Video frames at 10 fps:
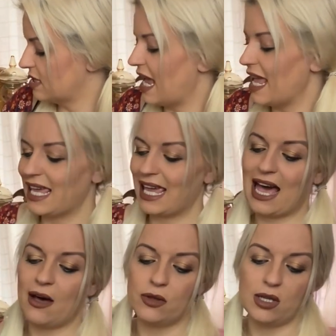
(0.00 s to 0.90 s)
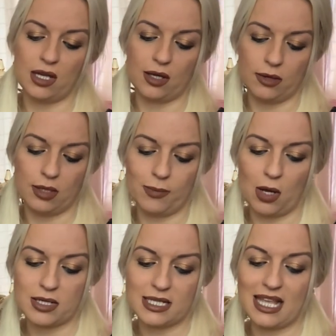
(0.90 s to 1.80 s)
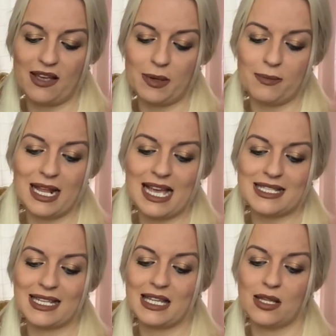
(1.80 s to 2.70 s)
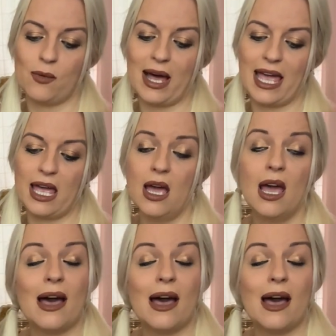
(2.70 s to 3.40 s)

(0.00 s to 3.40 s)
taking out the blocks that they've been placing in the way